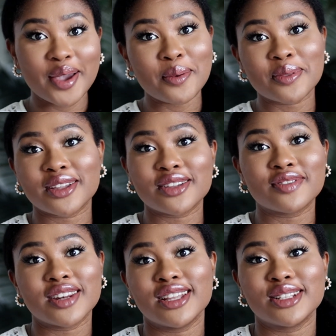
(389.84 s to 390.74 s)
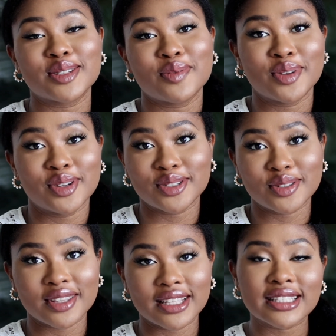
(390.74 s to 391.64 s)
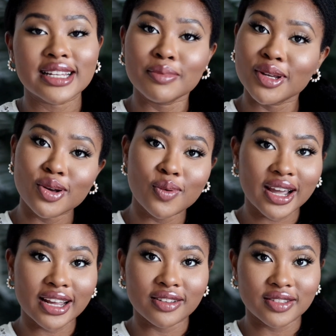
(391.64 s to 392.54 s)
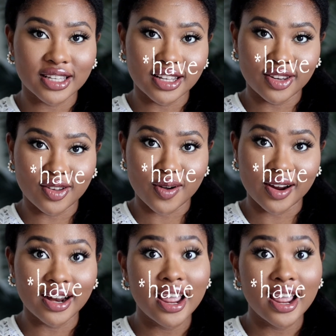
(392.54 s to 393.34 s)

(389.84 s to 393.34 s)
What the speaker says: hope that you've learned one or two things. Let me know what kind of skin you are.